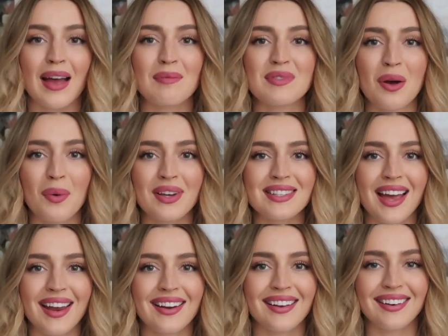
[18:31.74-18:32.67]
I'm so
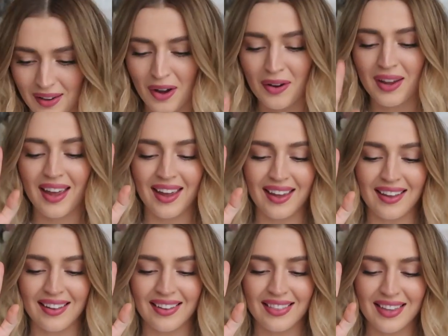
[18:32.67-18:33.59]
excited.
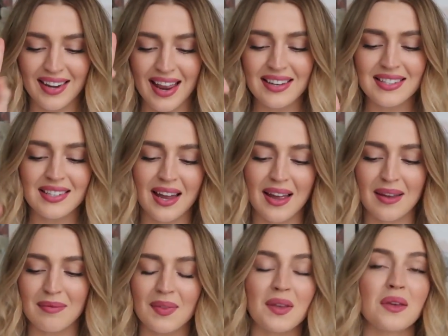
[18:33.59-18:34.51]
Okay, the next
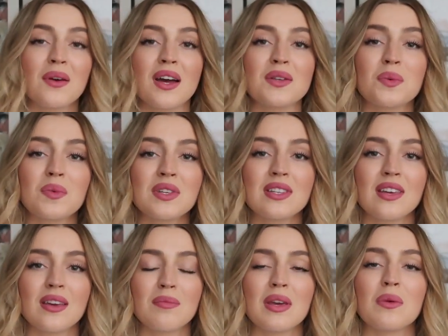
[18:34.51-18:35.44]
time that you guys will be
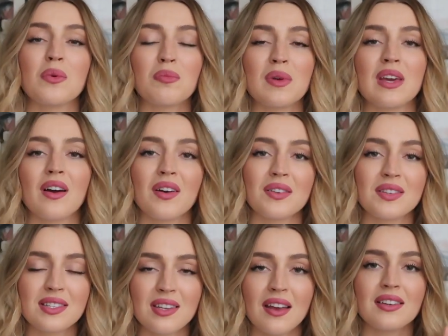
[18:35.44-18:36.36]
seeing me will be on
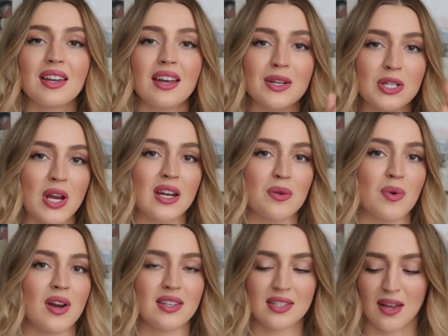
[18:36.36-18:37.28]
Sunday,
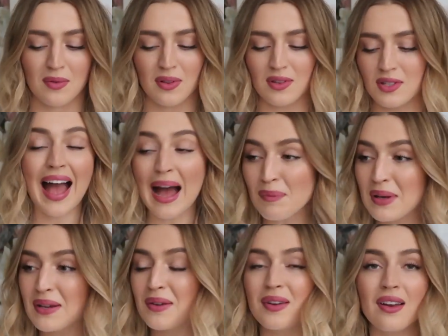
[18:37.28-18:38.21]
January 7th.
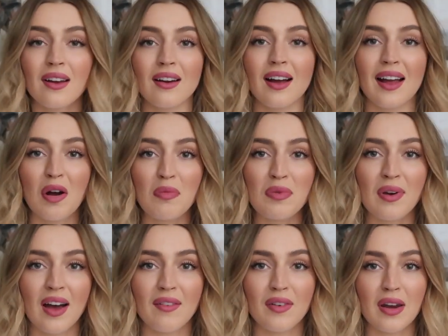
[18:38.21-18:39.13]
Happy New Year. I hope
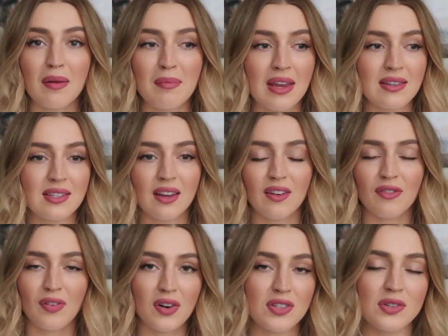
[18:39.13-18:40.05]
you have an amazing
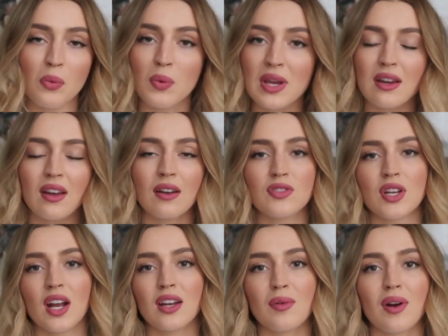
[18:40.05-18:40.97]
first week of
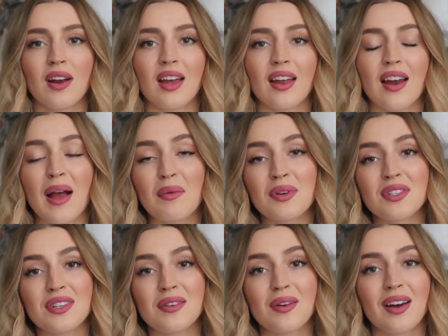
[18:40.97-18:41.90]
January, and I will
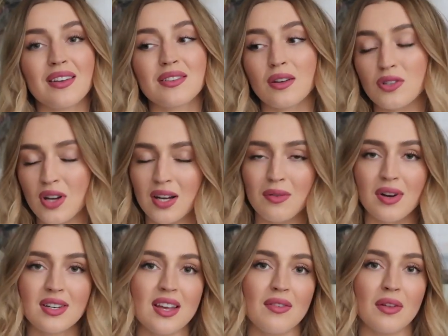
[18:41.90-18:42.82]
see you guys on
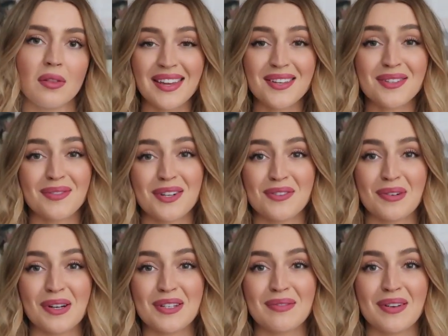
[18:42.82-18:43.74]
January 7th. Thank you so much for
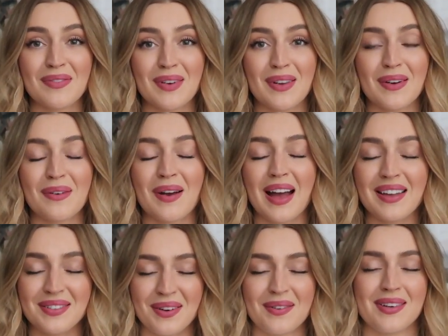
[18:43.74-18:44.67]
watching my video,
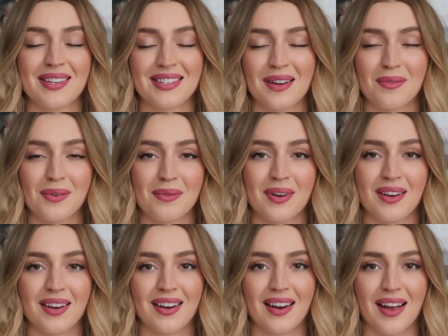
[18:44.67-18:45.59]
as always,
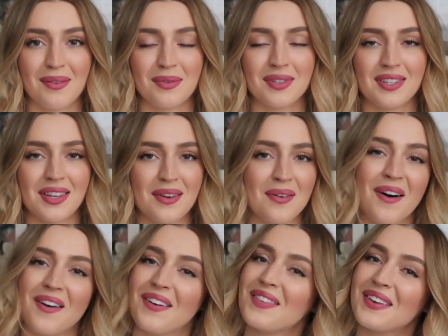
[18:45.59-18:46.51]
everyone, and I will see you
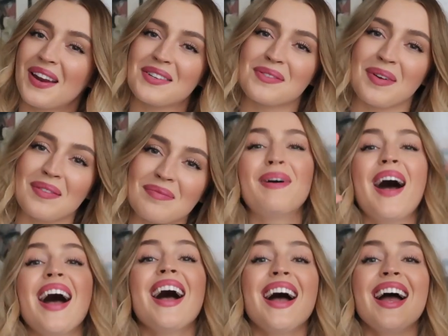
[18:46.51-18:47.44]
all in the next one.
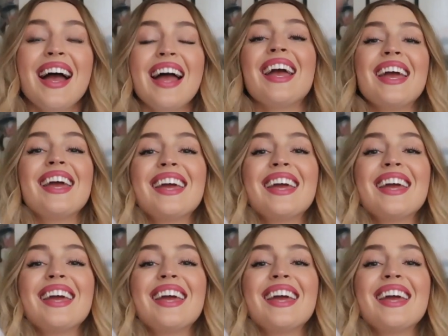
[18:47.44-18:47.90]
Bye!